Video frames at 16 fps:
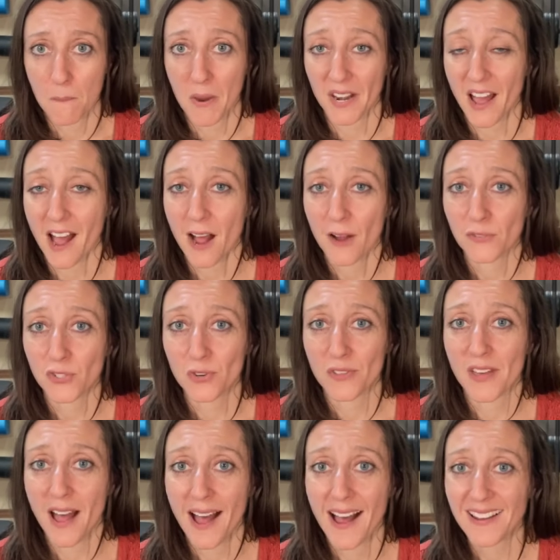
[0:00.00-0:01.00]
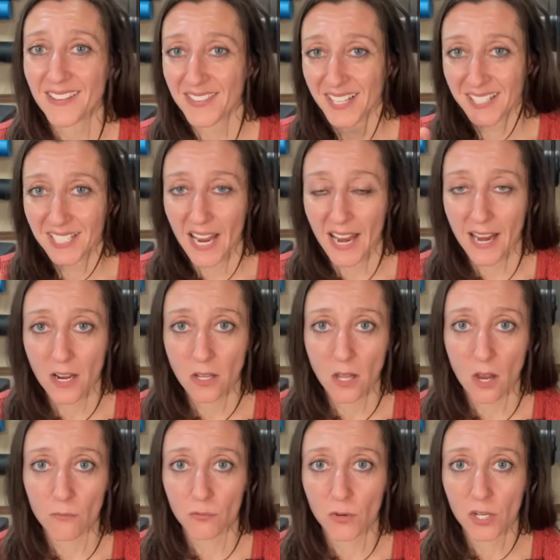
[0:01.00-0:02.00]
But after that, the tail
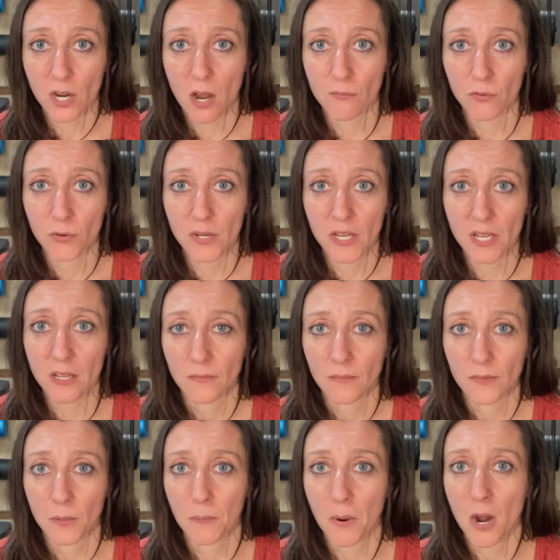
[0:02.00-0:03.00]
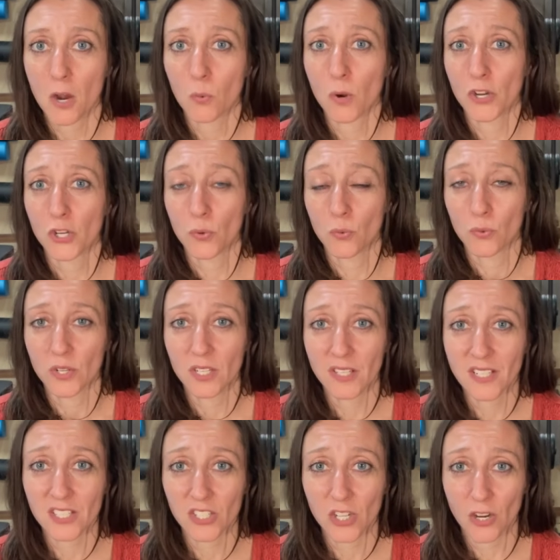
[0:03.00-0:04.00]
of recovery, the part where you
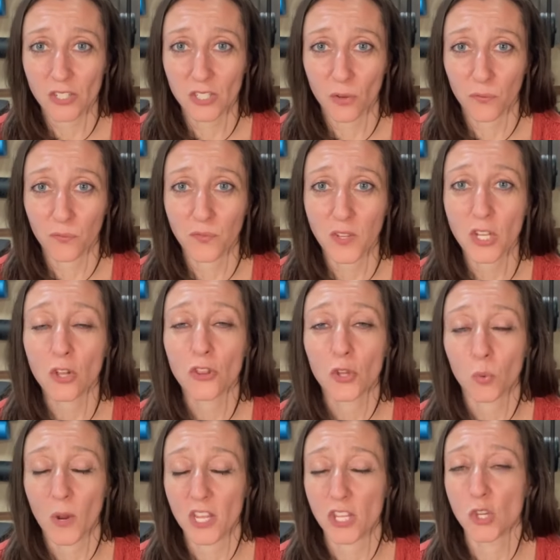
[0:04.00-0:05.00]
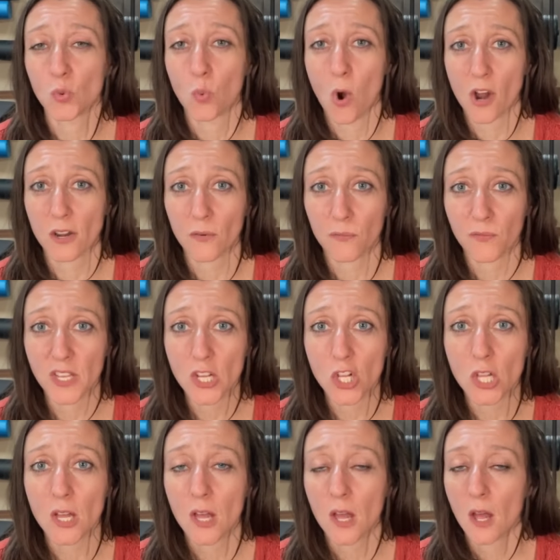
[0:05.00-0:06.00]
really start to feel the way you want to
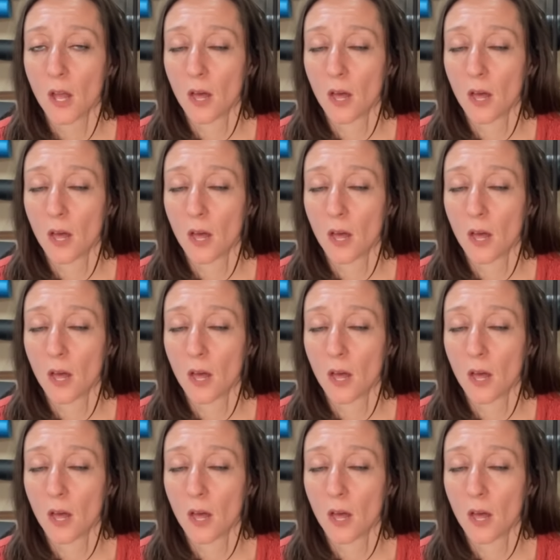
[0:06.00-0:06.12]
feel,